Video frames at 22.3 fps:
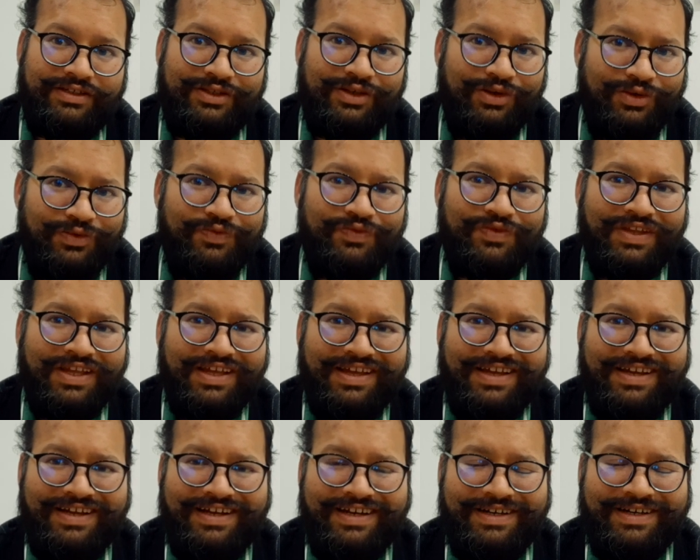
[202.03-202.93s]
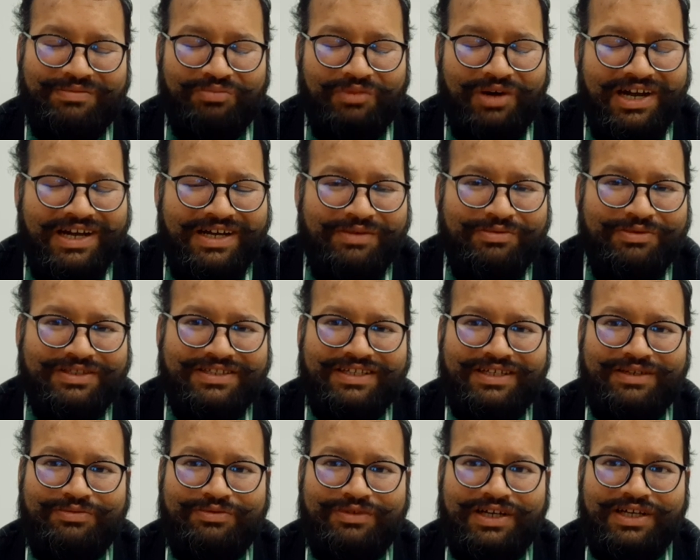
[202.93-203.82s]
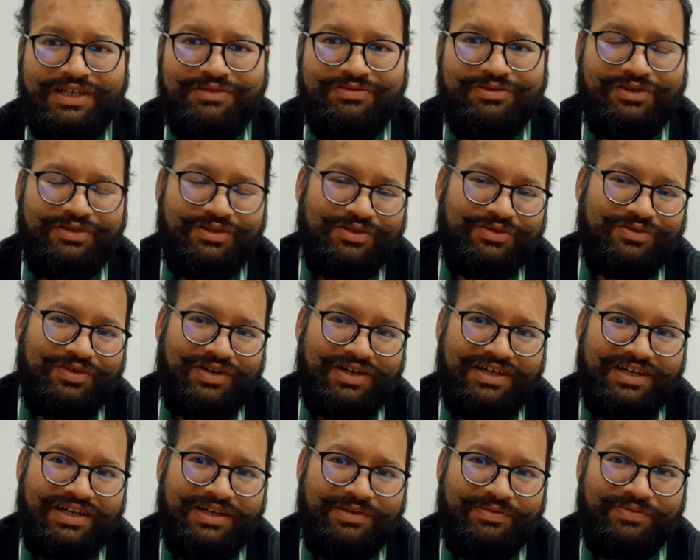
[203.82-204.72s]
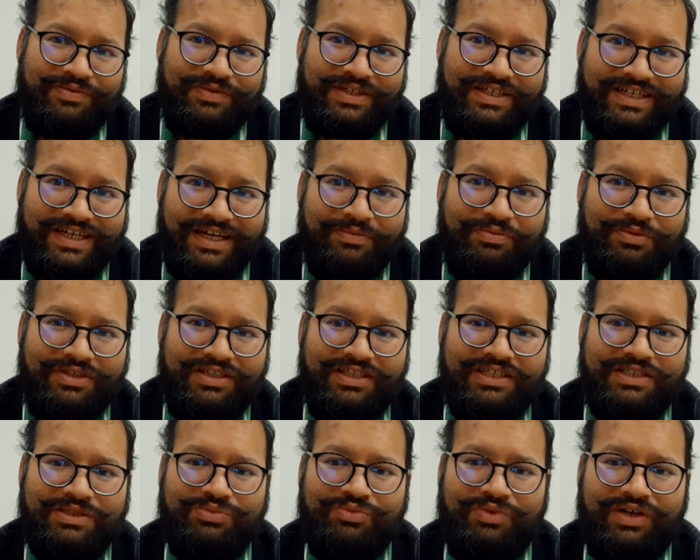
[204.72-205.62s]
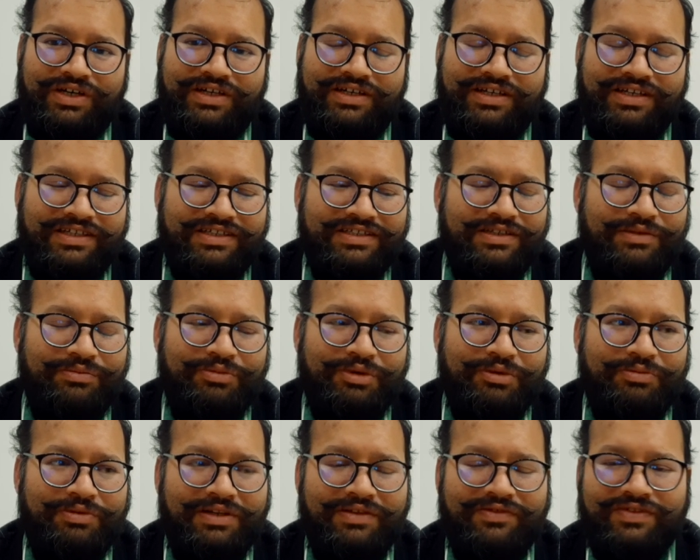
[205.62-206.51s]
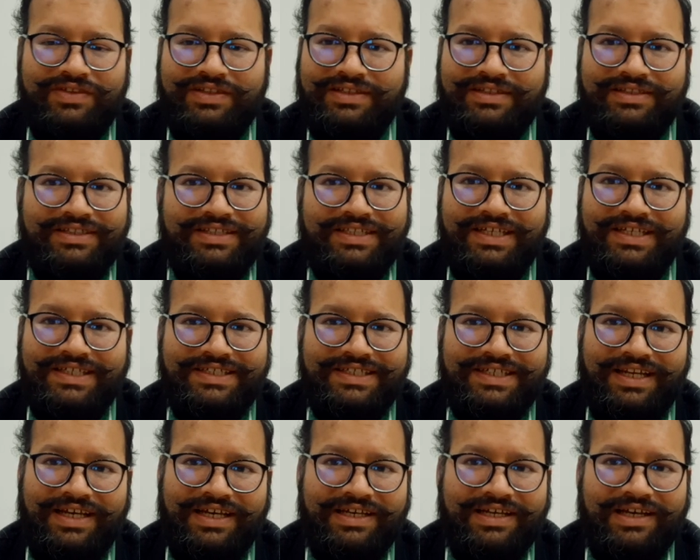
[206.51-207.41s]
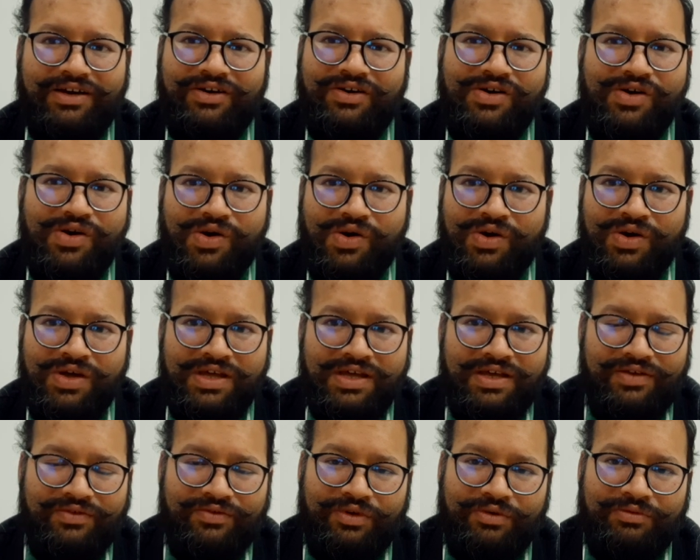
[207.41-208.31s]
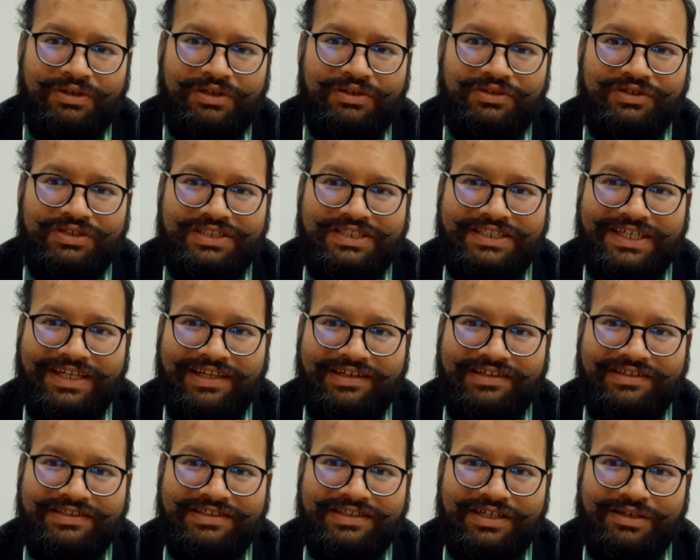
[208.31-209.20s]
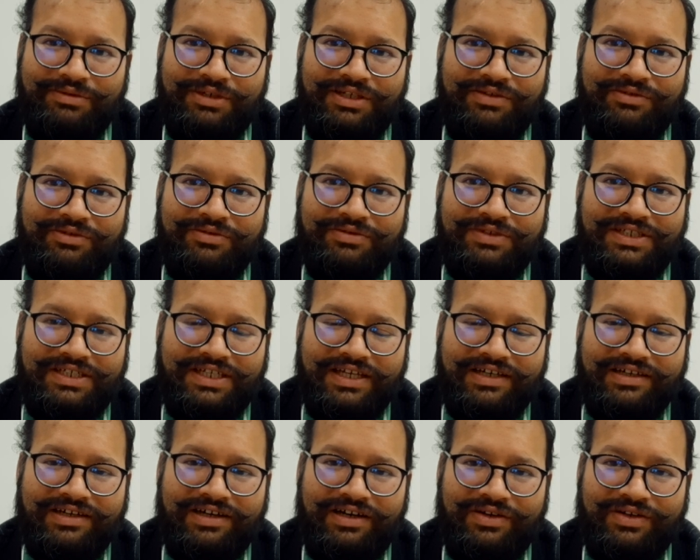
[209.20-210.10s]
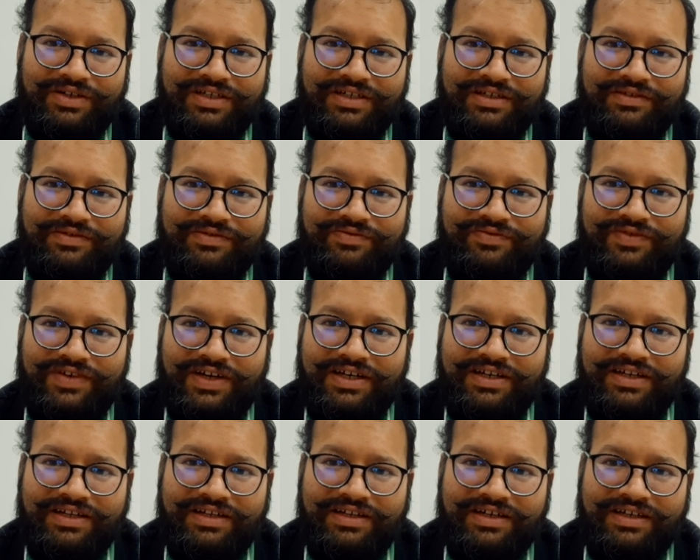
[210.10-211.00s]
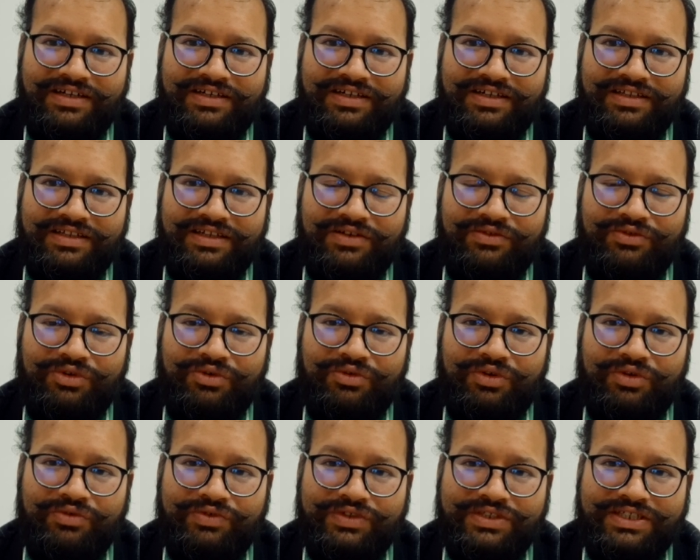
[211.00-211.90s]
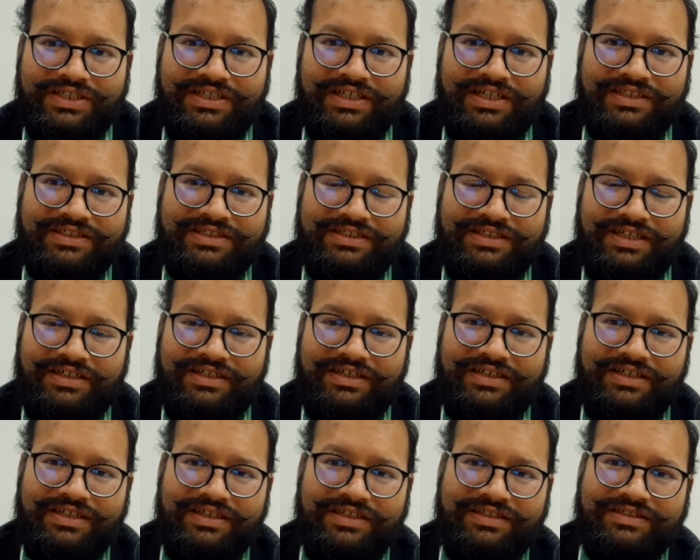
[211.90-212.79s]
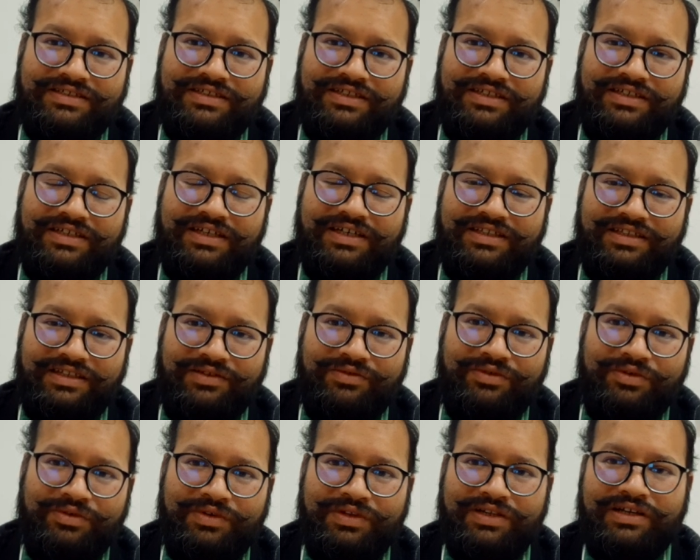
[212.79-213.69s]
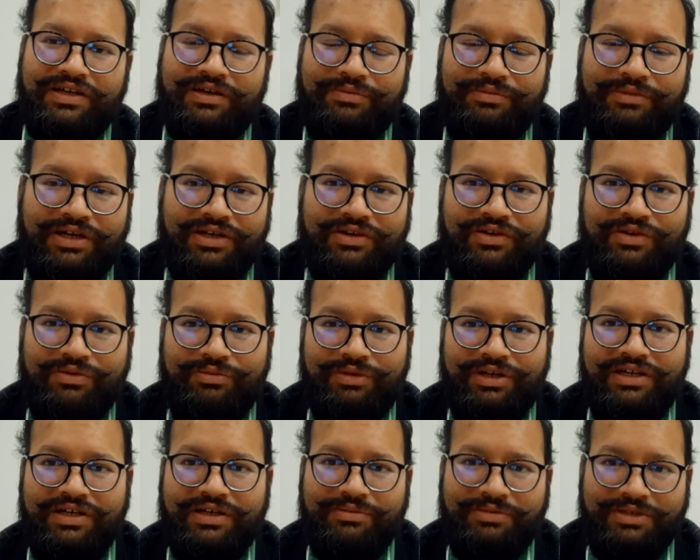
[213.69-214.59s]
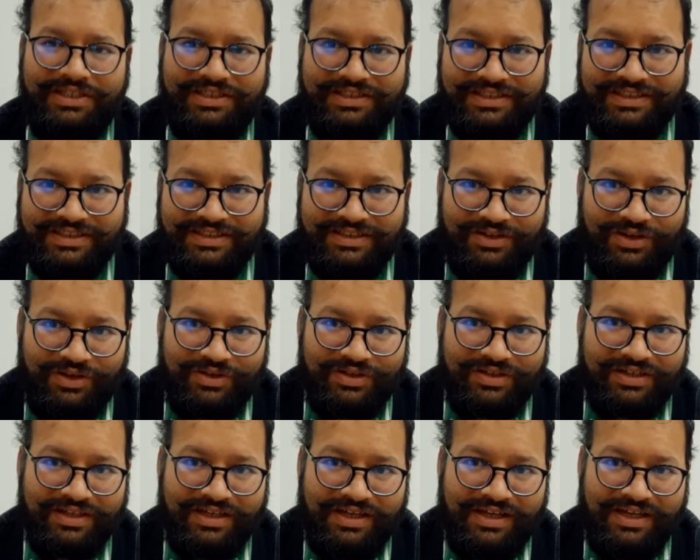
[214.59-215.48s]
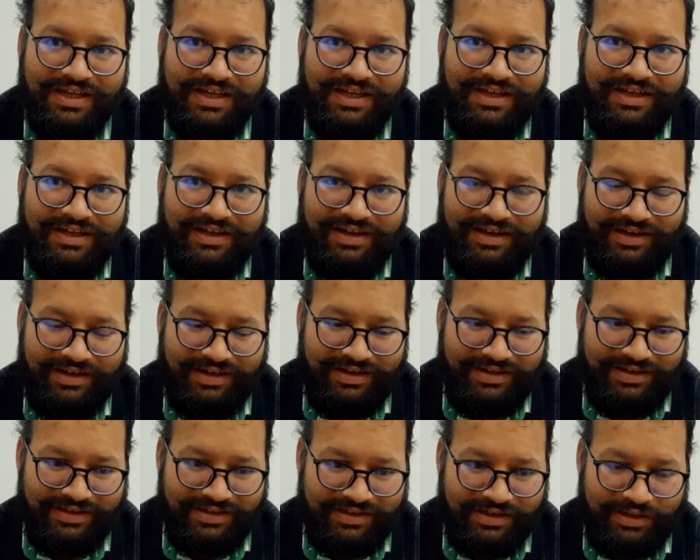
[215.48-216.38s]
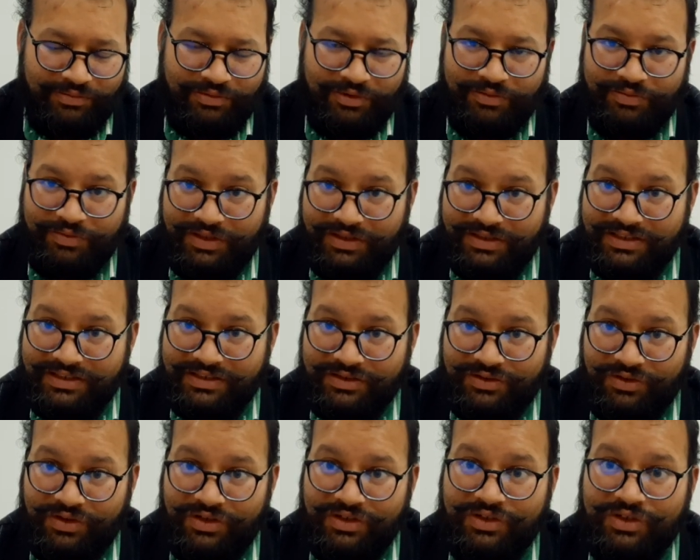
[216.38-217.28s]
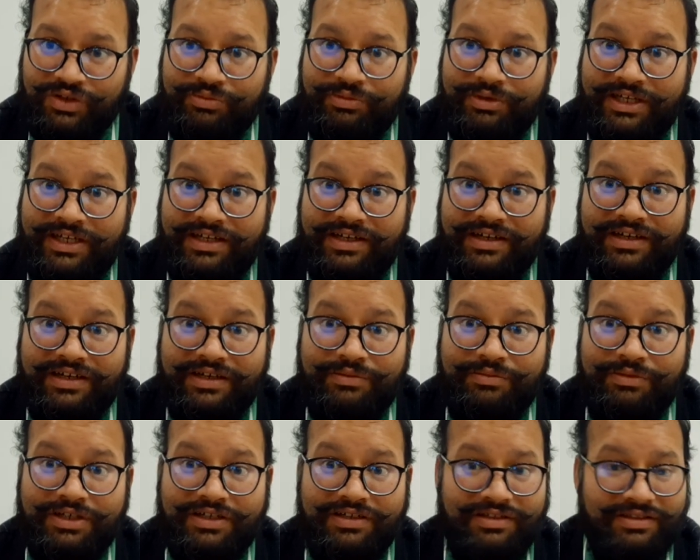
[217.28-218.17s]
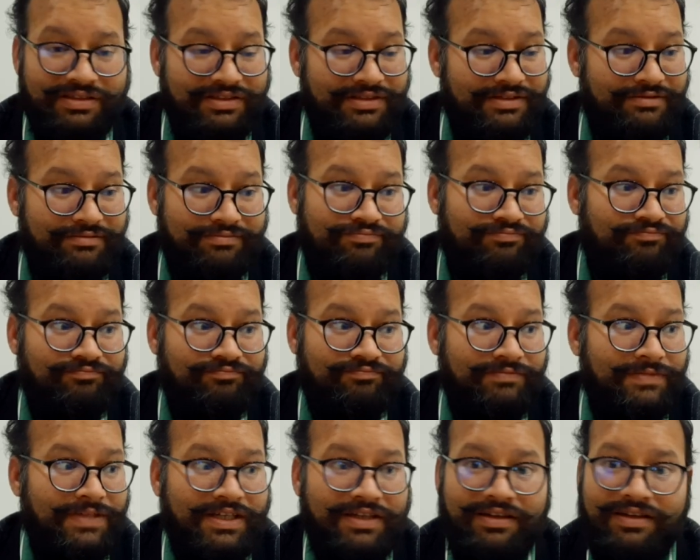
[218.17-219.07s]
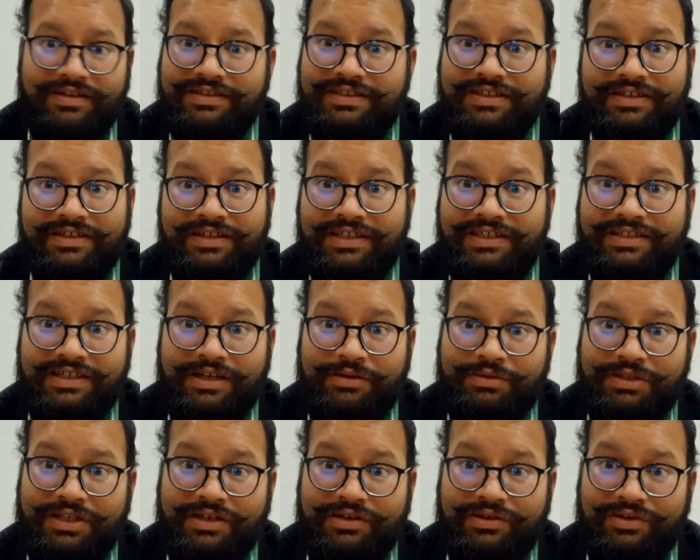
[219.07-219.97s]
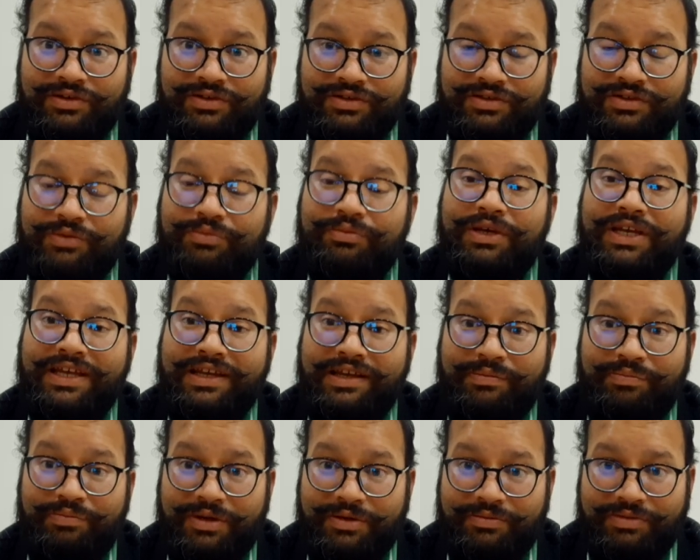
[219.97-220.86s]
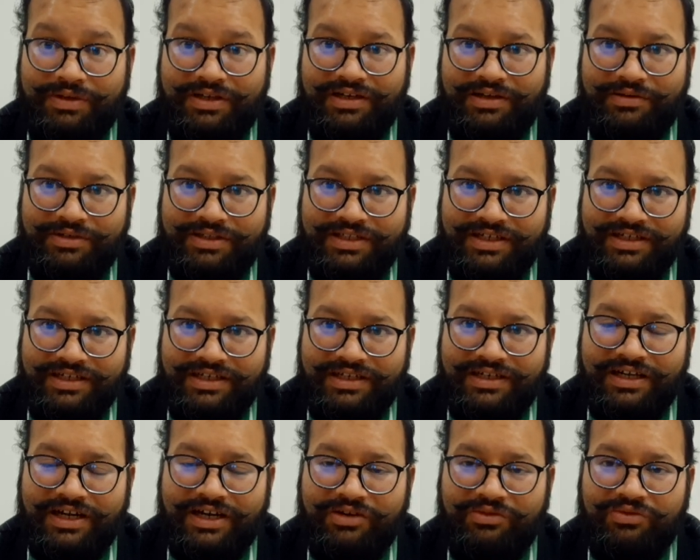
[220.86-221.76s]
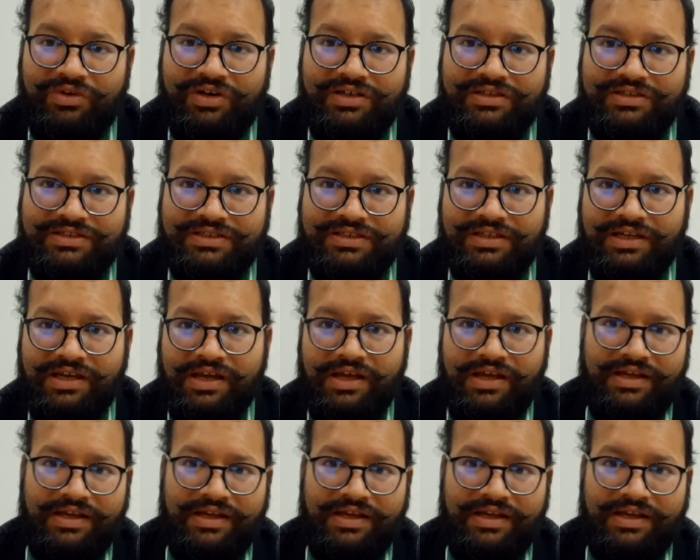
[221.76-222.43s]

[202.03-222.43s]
So it might be surprise for you why I kept this point here. Some people things like, oh, we will do chill in Germany, we will take out on Friday night and then we will visit Saturday and Sunday and then we will come back on Monday. But this is not, cup of tea is going to be here because here Sunday is everything closed. So prepare everything in advance.